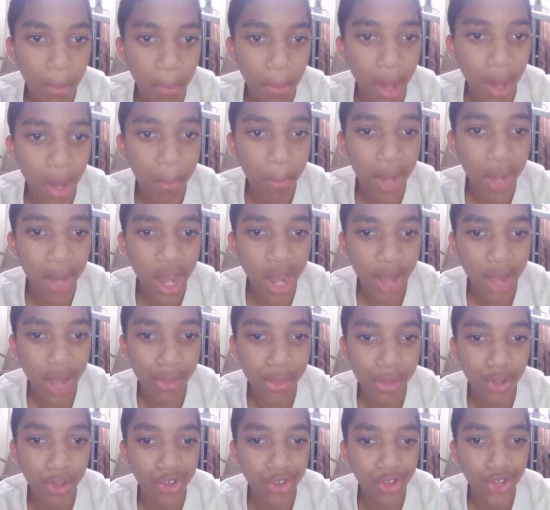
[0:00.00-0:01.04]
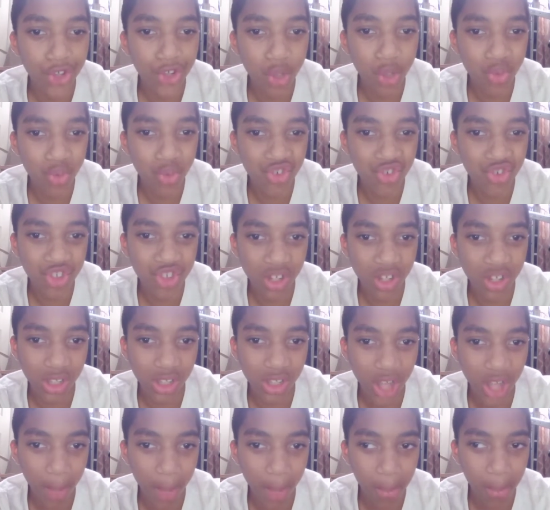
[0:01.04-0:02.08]
Peppa has a huge
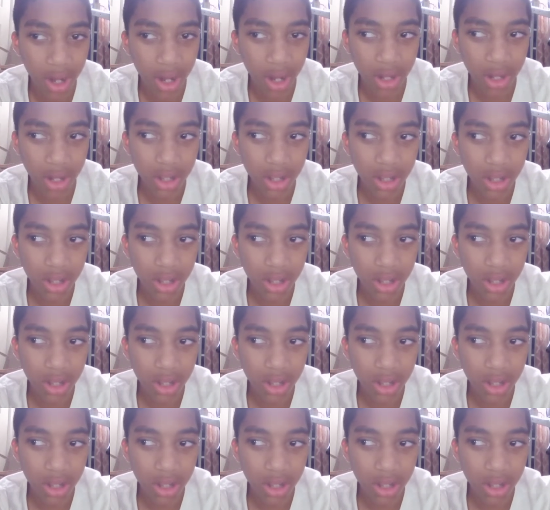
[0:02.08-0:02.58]
dilemma